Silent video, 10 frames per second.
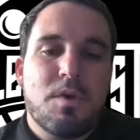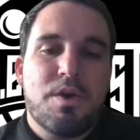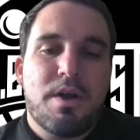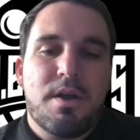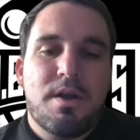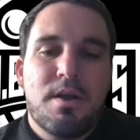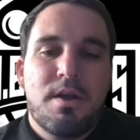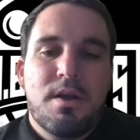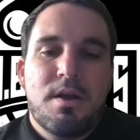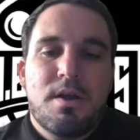Okay.
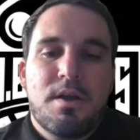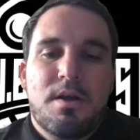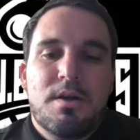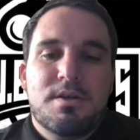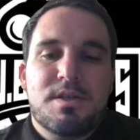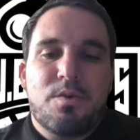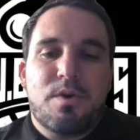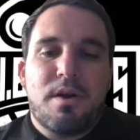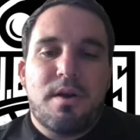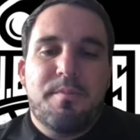So
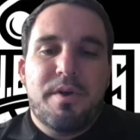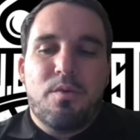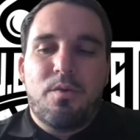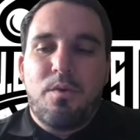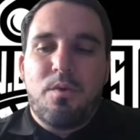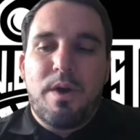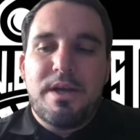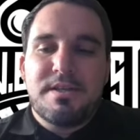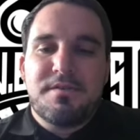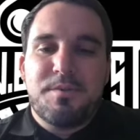we're a bit of a
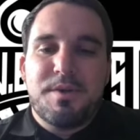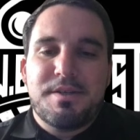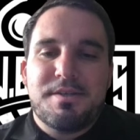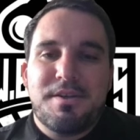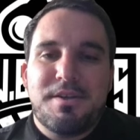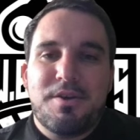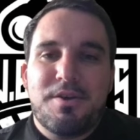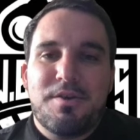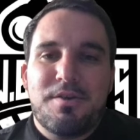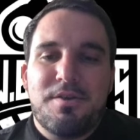ways from this.
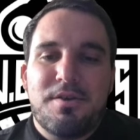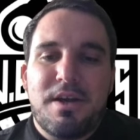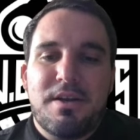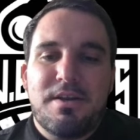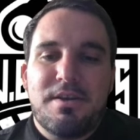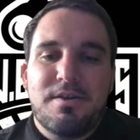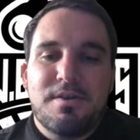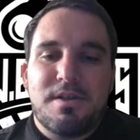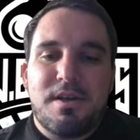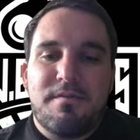You're heading into your
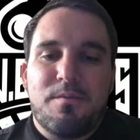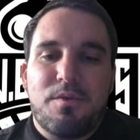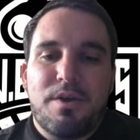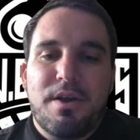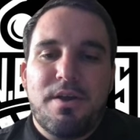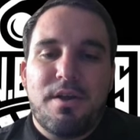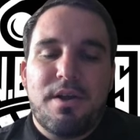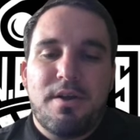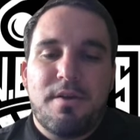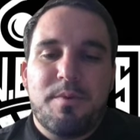sophomore year
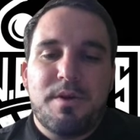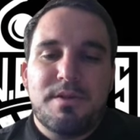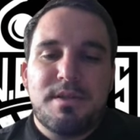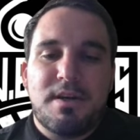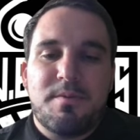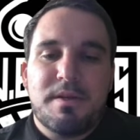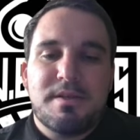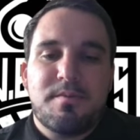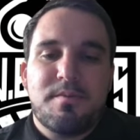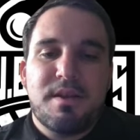here, but talk about
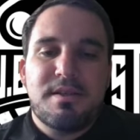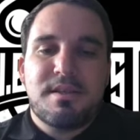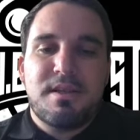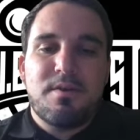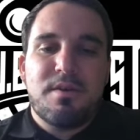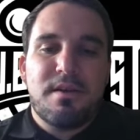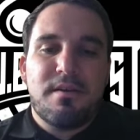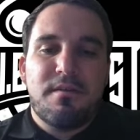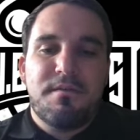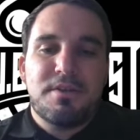some things that you think
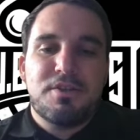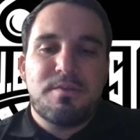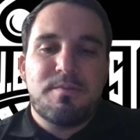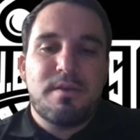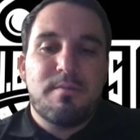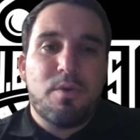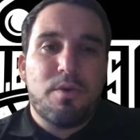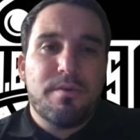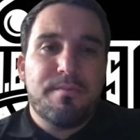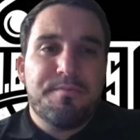will eventually be
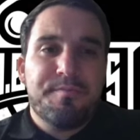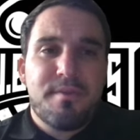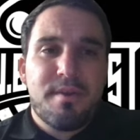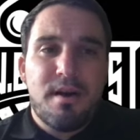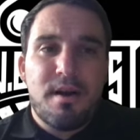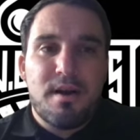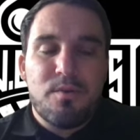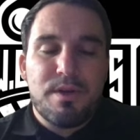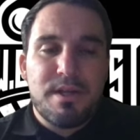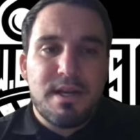important
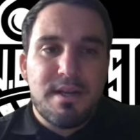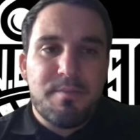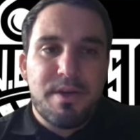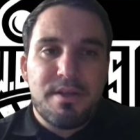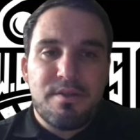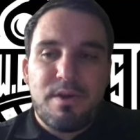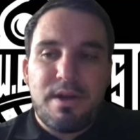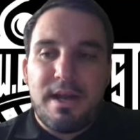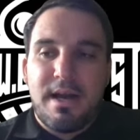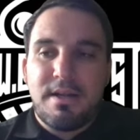when kind of picking the
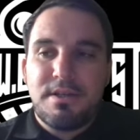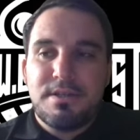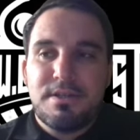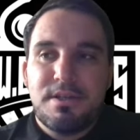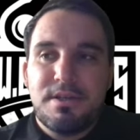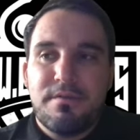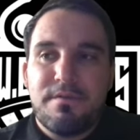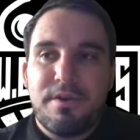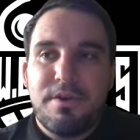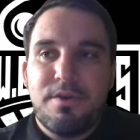right college,
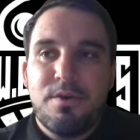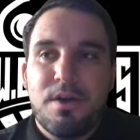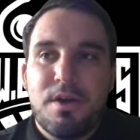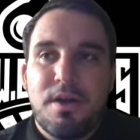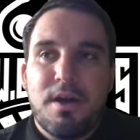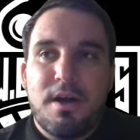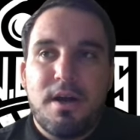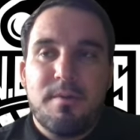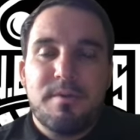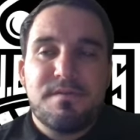for you,
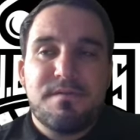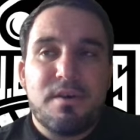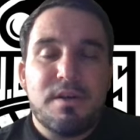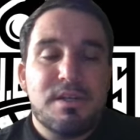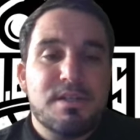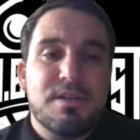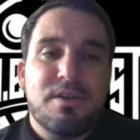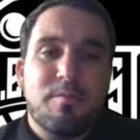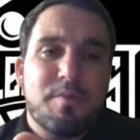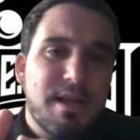as far as,
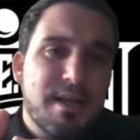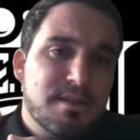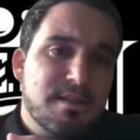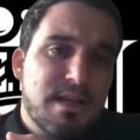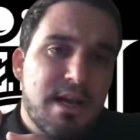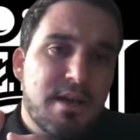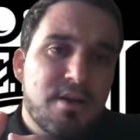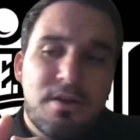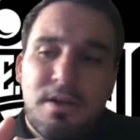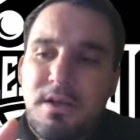playing
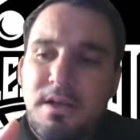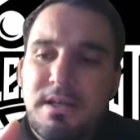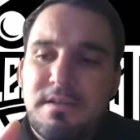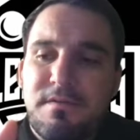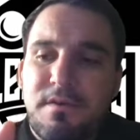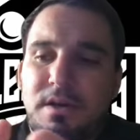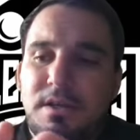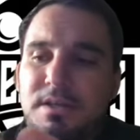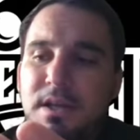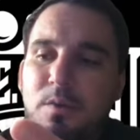style, as far
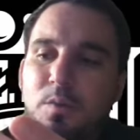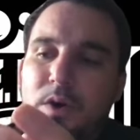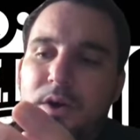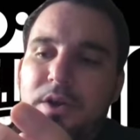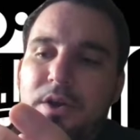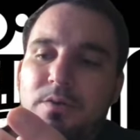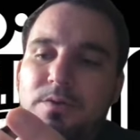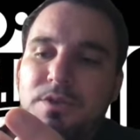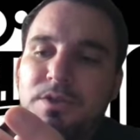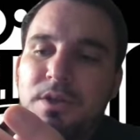as like what
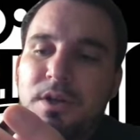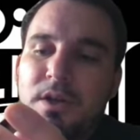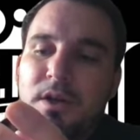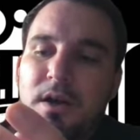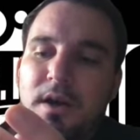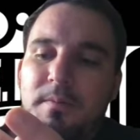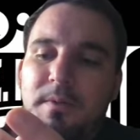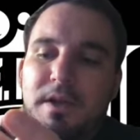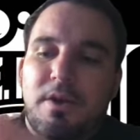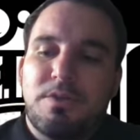coach,
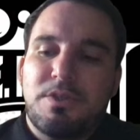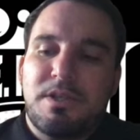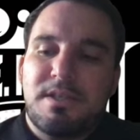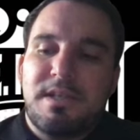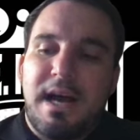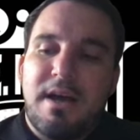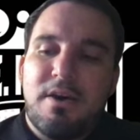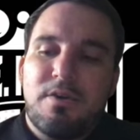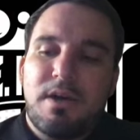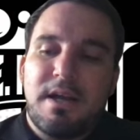like coaching
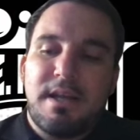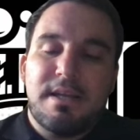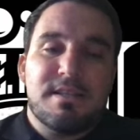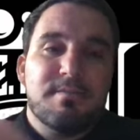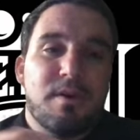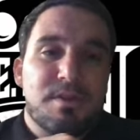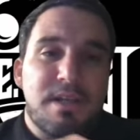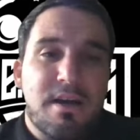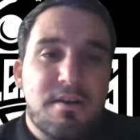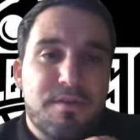style kind of gets the most
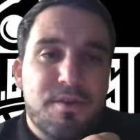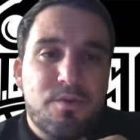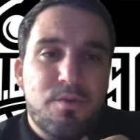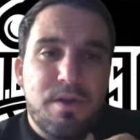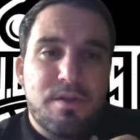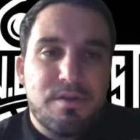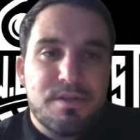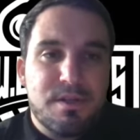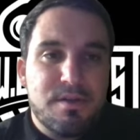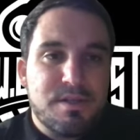out of you, whether
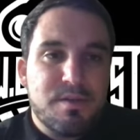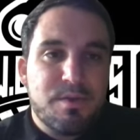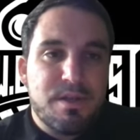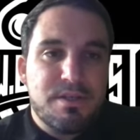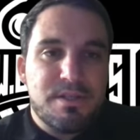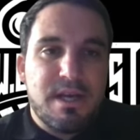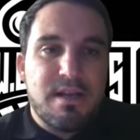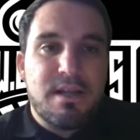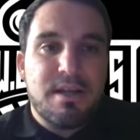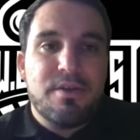it's, someone that just kind
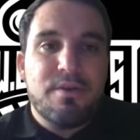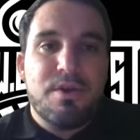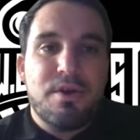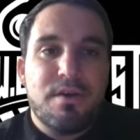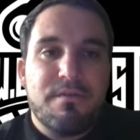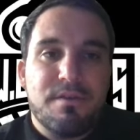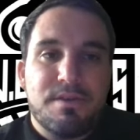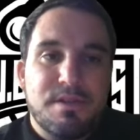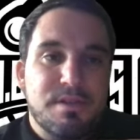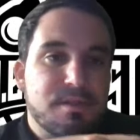of letting you cook
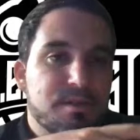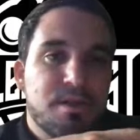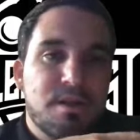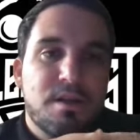versus,